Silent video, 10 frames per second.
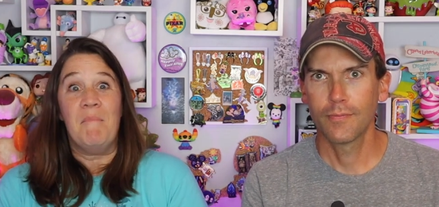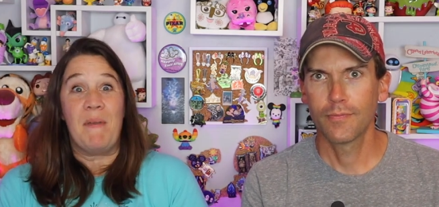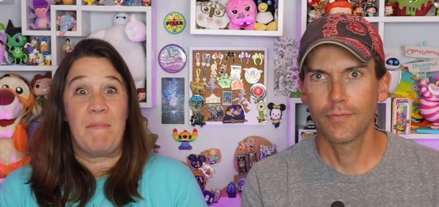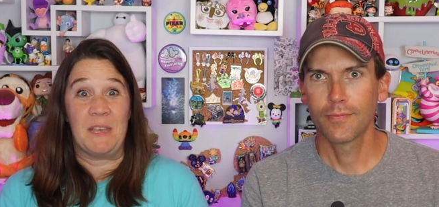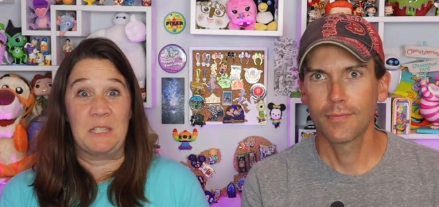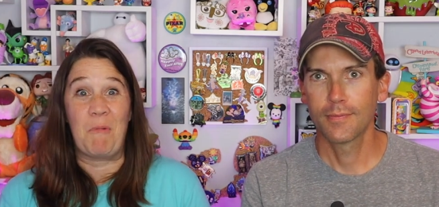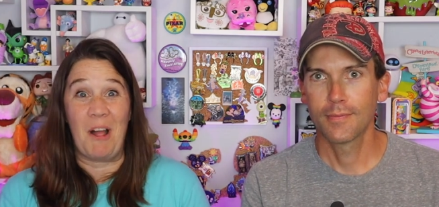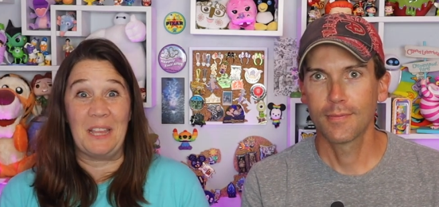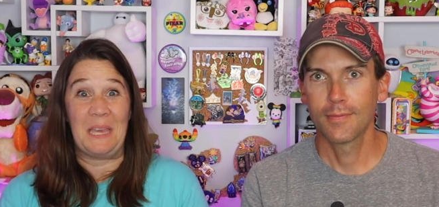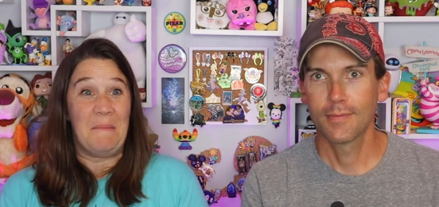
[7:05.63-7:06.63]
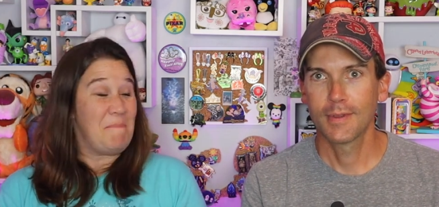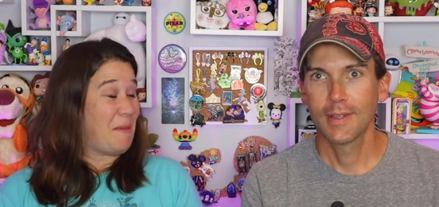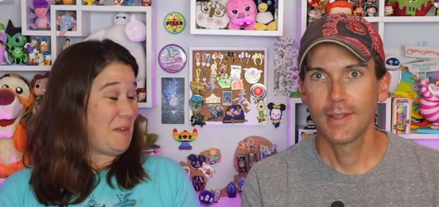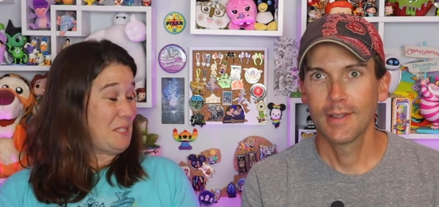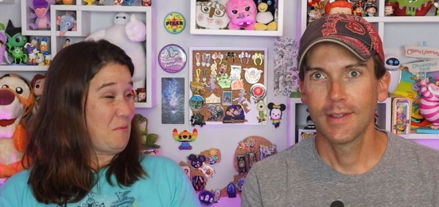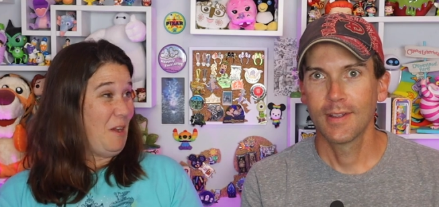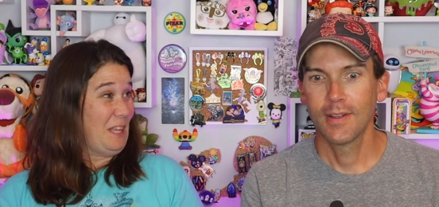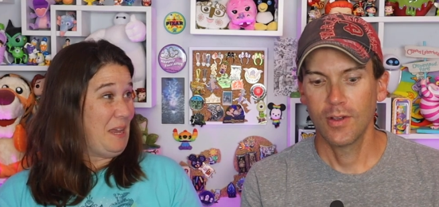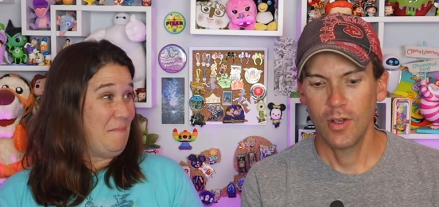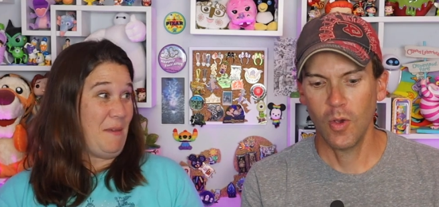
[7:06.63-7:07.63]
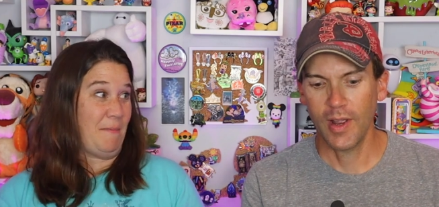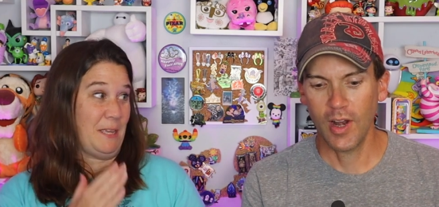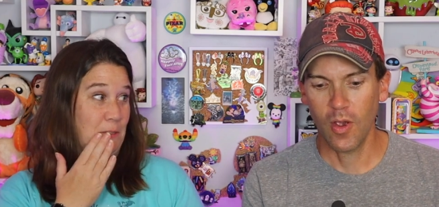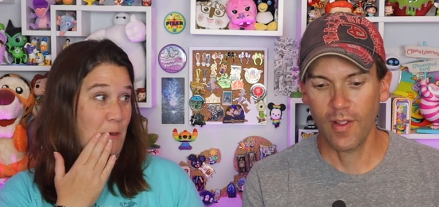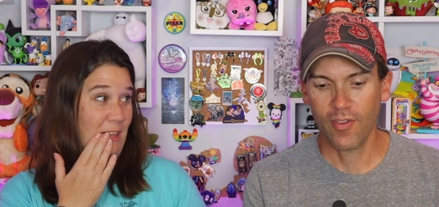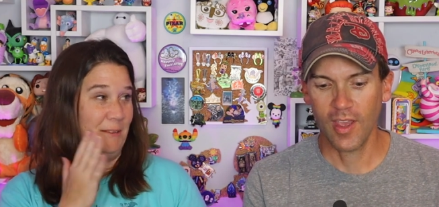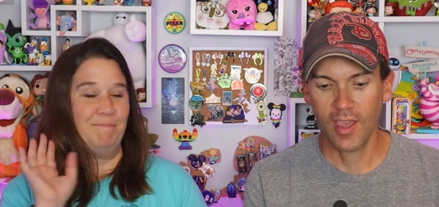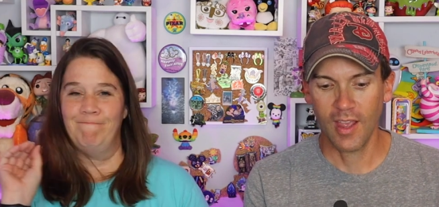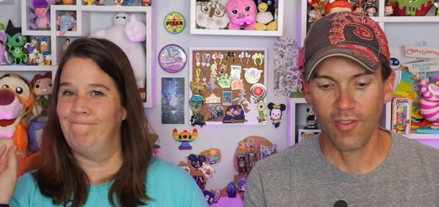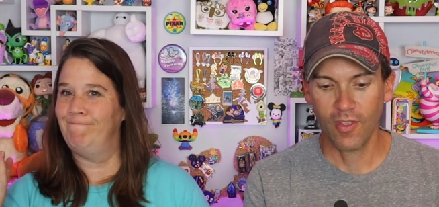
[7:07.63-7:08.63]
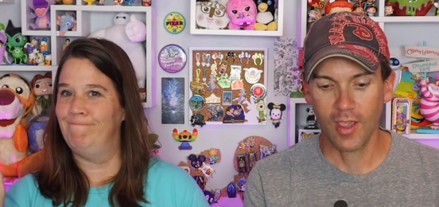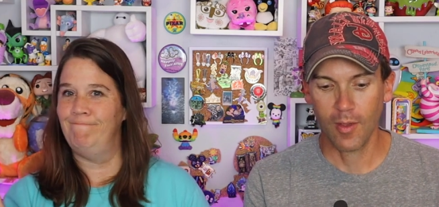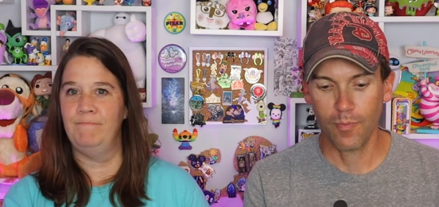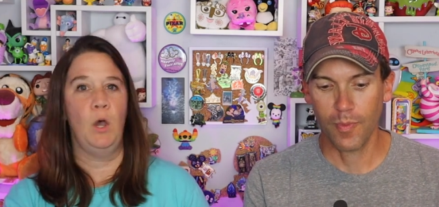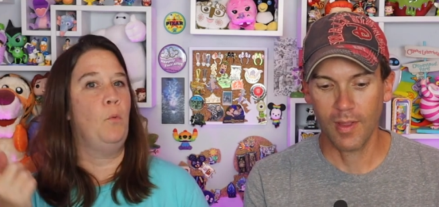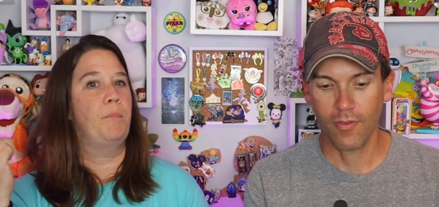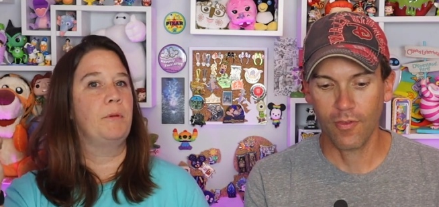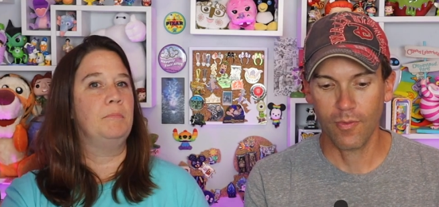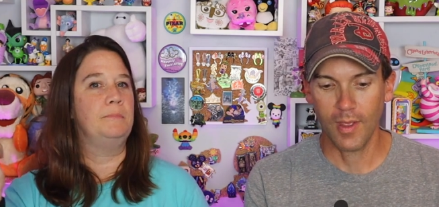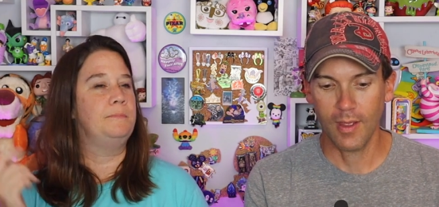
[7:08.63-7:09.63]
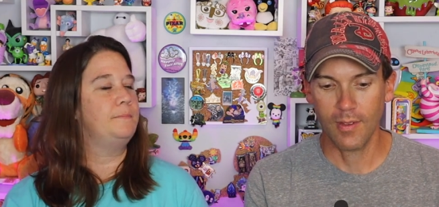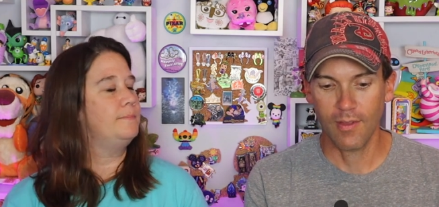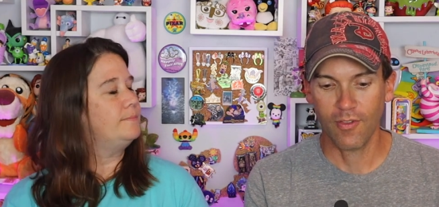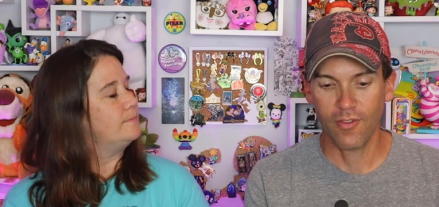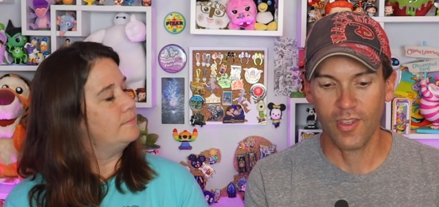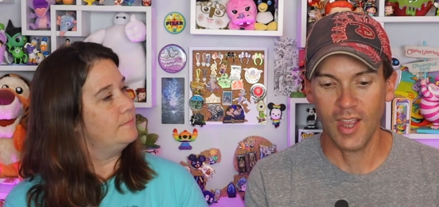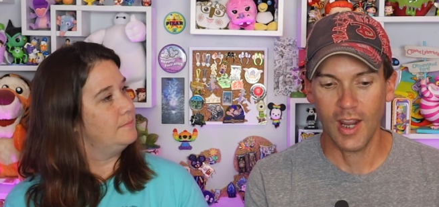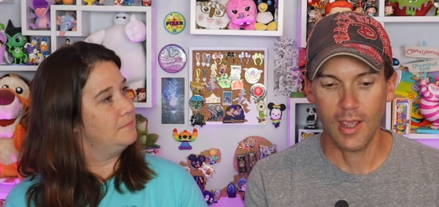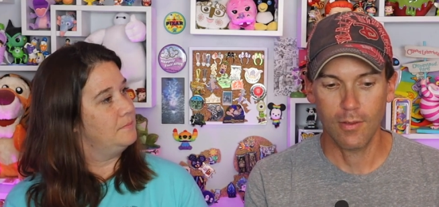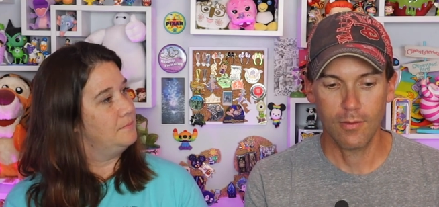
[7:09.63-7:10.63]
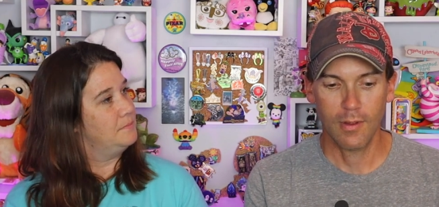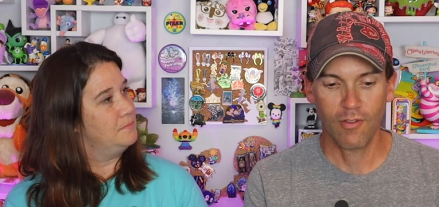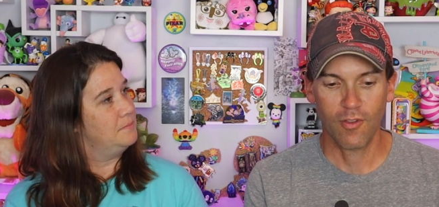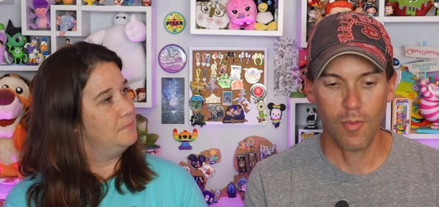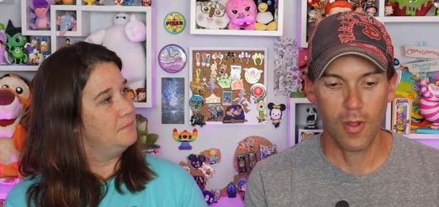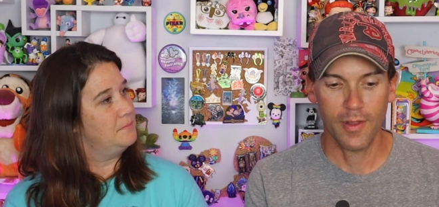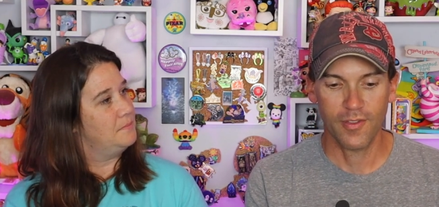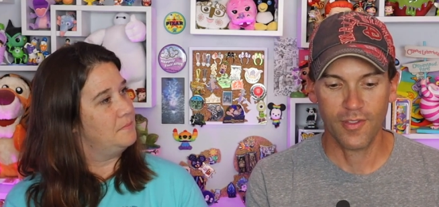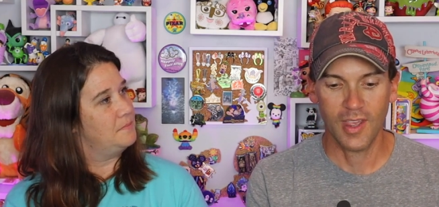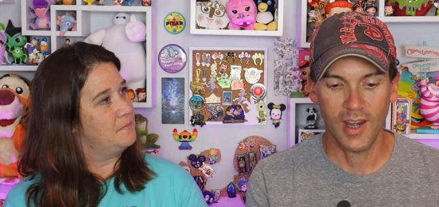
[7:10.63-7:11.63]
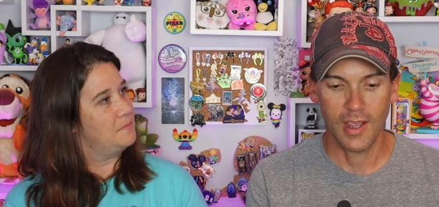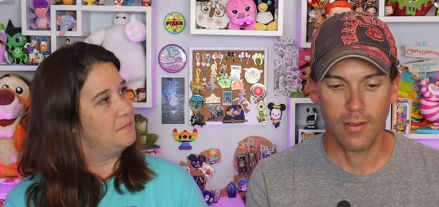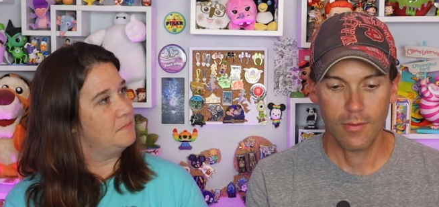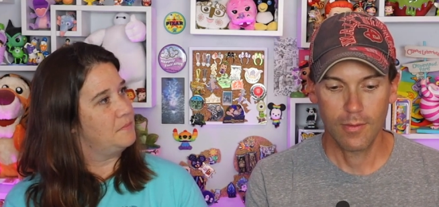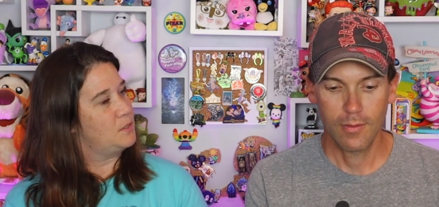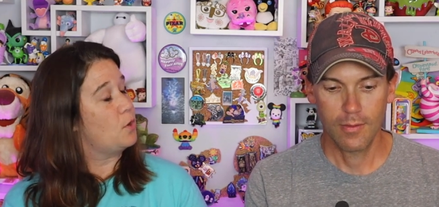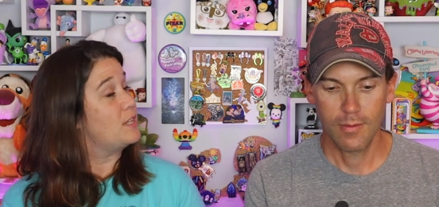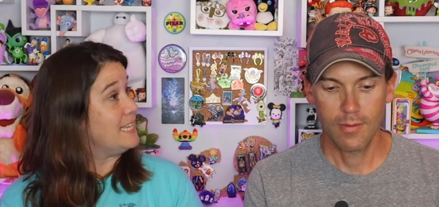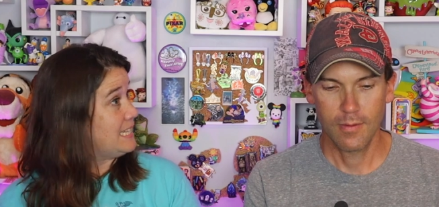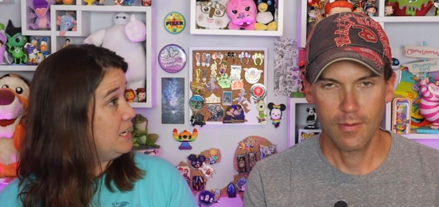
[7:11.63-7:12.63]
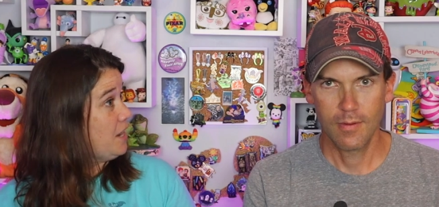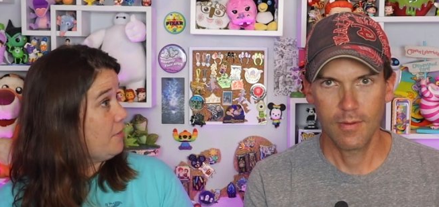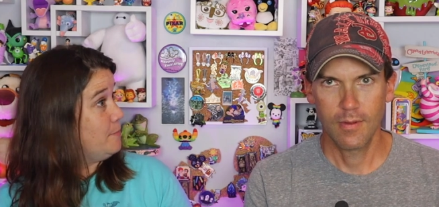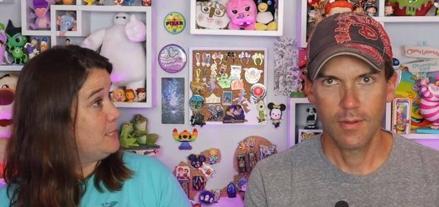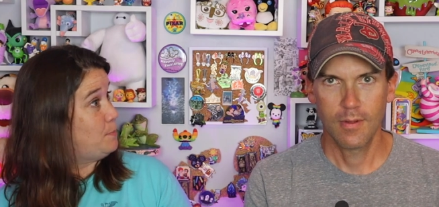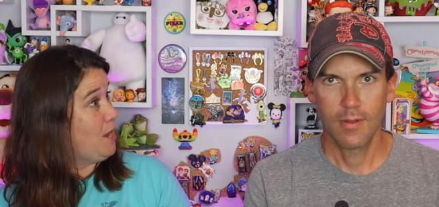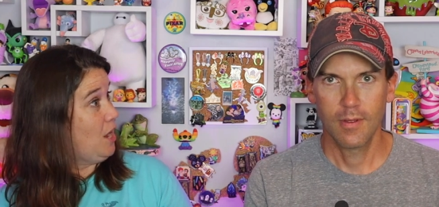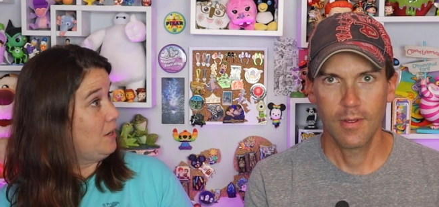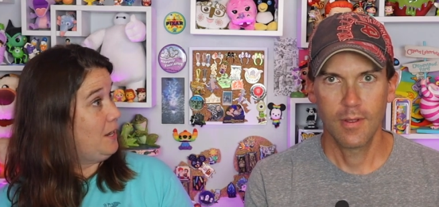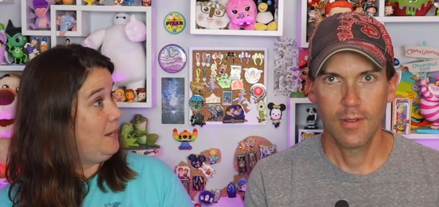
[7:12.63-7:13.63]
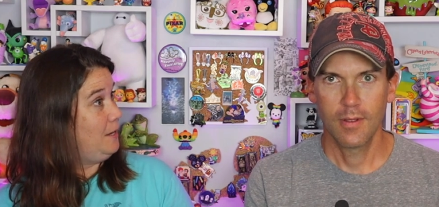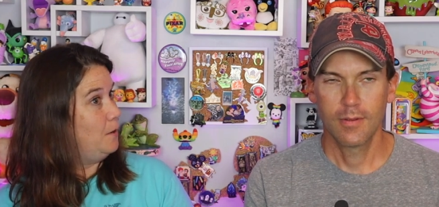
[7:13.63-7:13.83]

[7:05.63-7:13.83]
Speaker 1: Maybe it's WALL-E. Maybe it's WALL-E. Maybe oh wait, no, it's, it's like it's like a. Nope. It's, it's
Speaker 2: skinny. It's small and skinny.
Speaker 1: So is it another Miss Bianca?